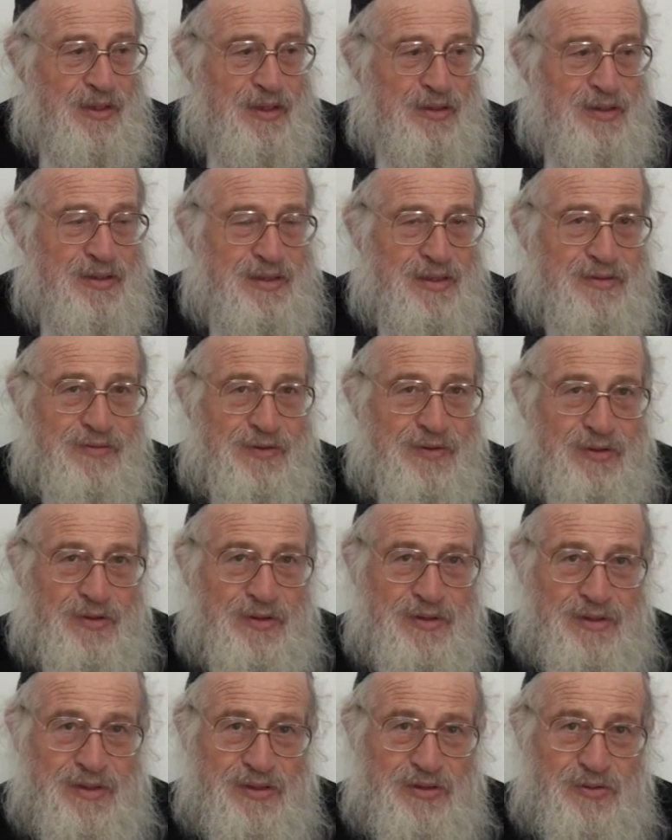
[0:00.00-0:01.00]
because this we
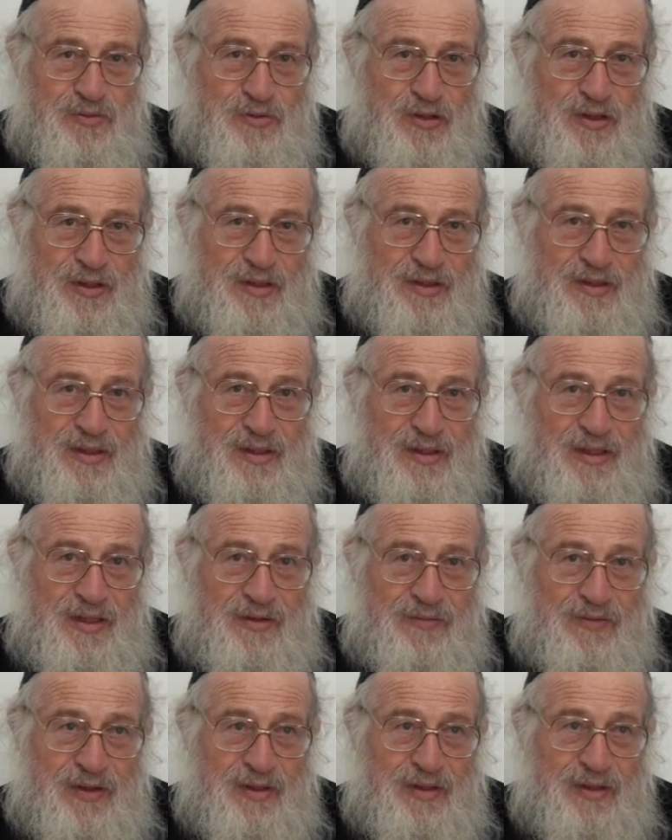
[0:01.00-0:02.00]
call this Shmuel.
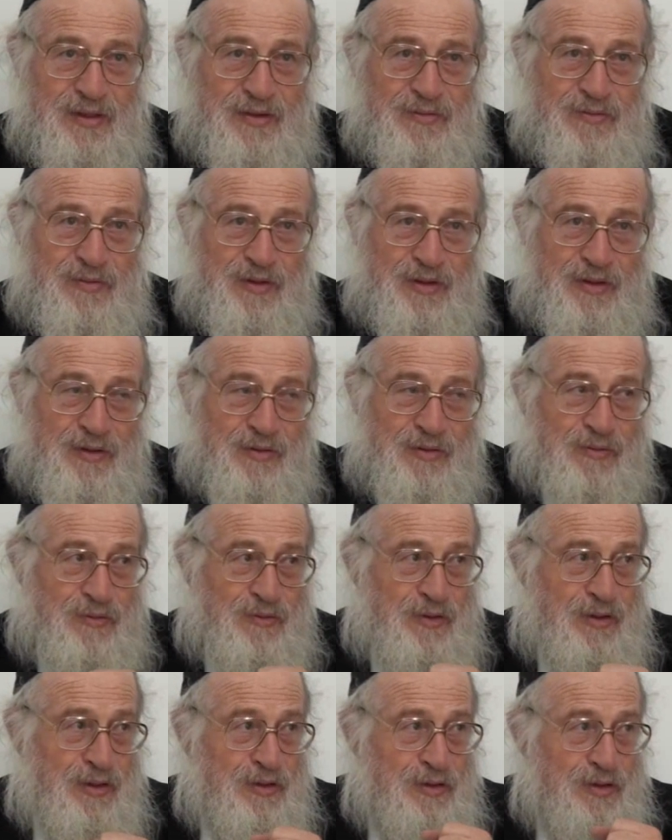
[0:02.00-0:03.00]
Even
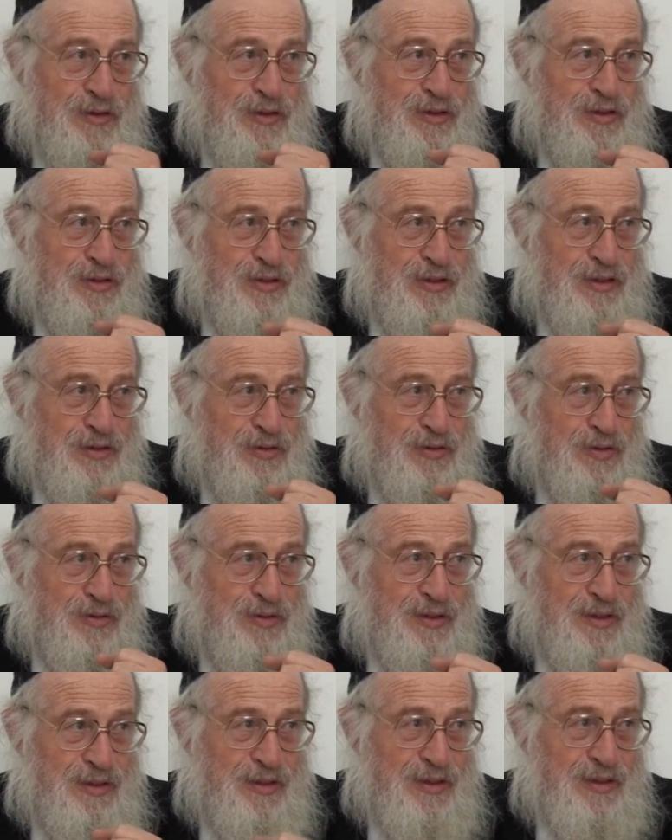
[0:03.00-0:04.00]
not he
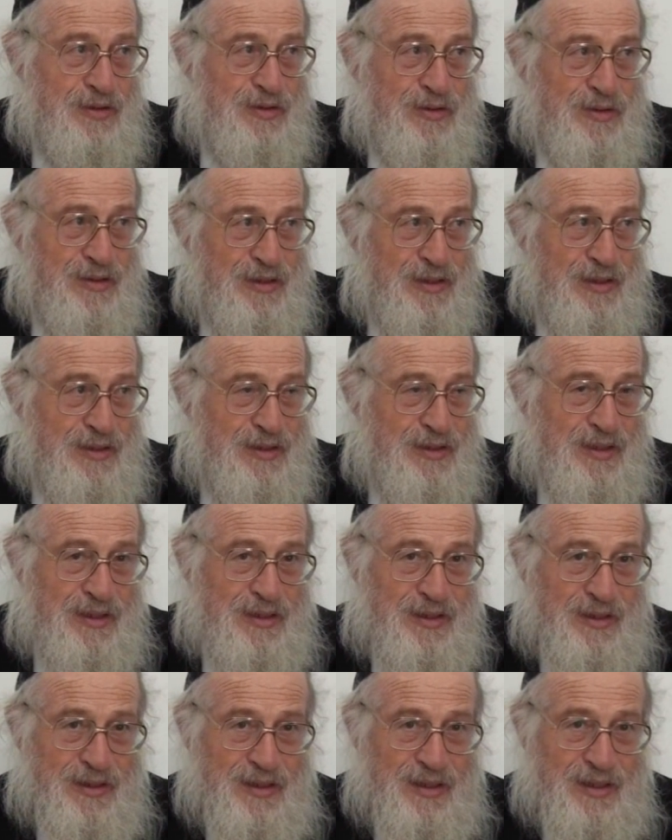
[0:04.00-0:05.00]
wrote it
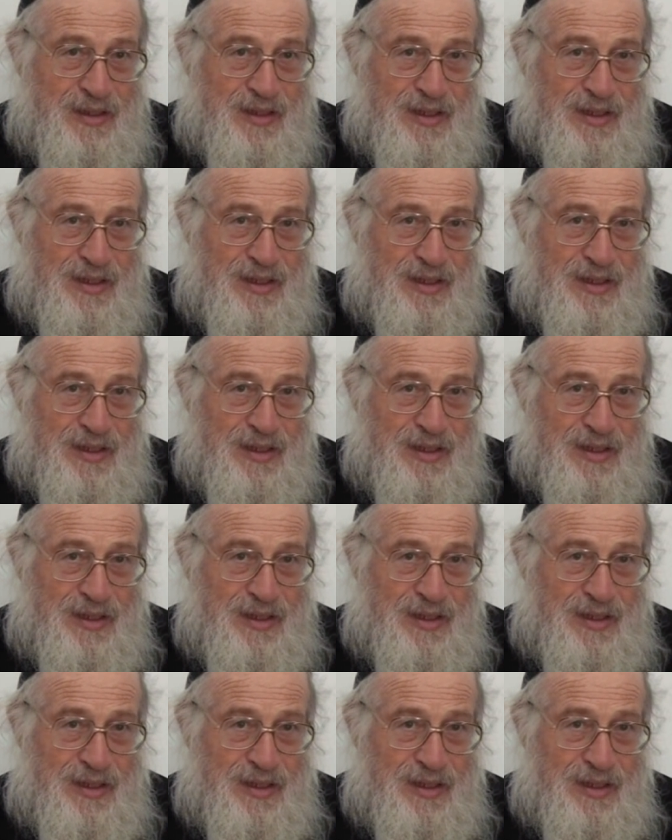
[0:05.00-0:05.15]
till